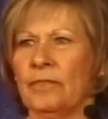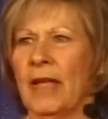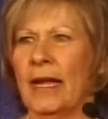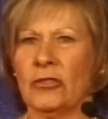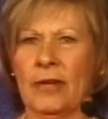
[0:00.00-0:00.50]

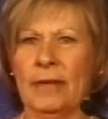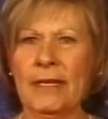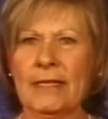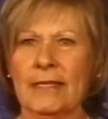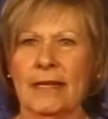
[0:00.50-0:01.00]
and
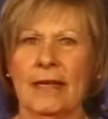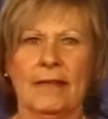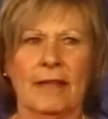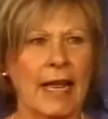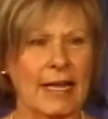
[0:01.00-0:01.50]
treatments
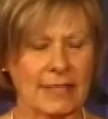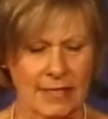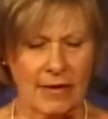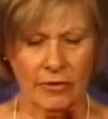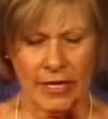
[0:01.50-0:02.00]
in the last
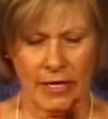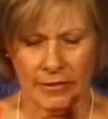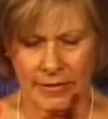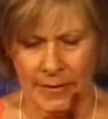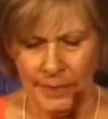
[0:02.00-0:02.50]
several years.